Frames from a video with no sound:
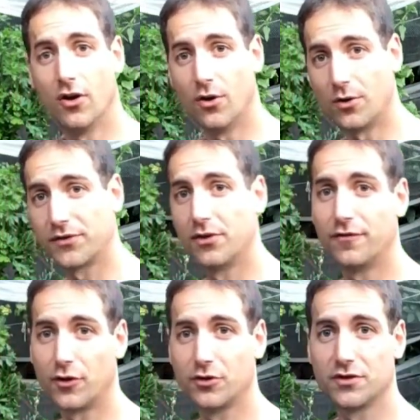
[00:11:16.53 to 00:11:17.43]
Uh,
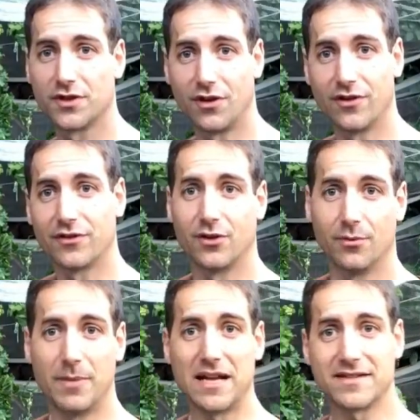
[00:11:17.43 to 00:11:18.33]
also a focus on
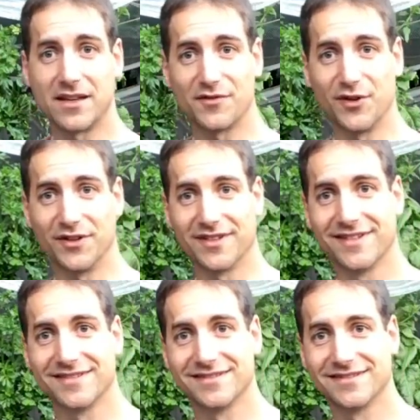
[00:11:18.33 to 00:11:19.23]
the bell siphon,